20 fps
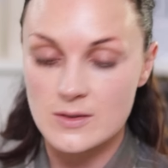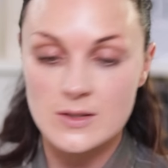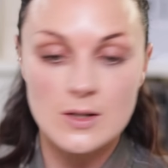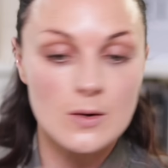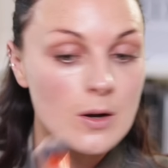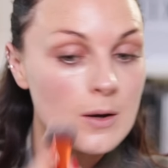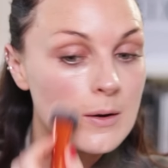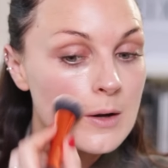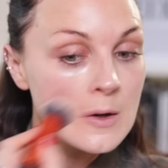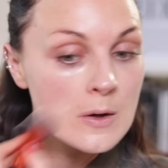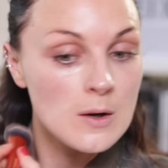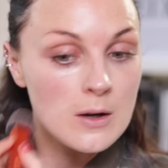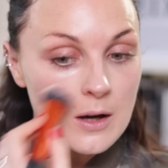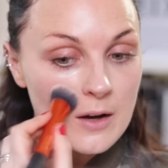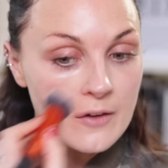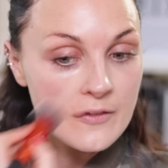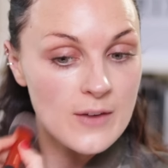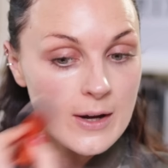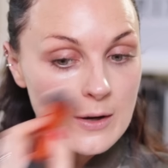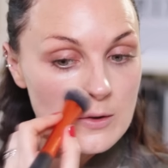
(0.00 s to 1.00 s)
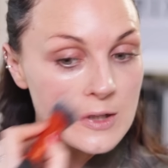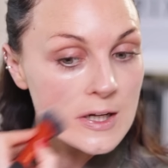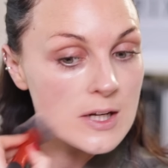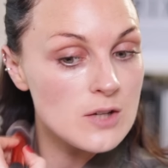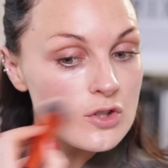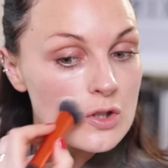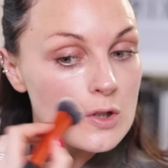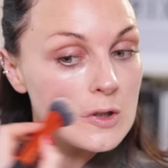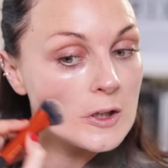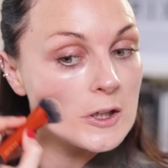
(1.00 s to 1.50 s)
So a
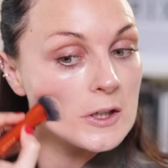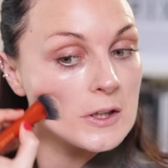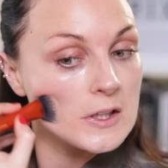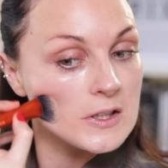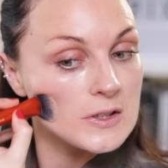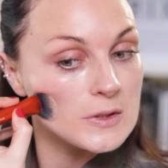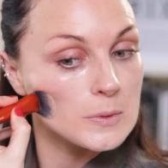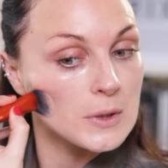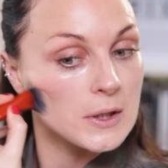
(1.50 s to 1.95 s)
foundation like this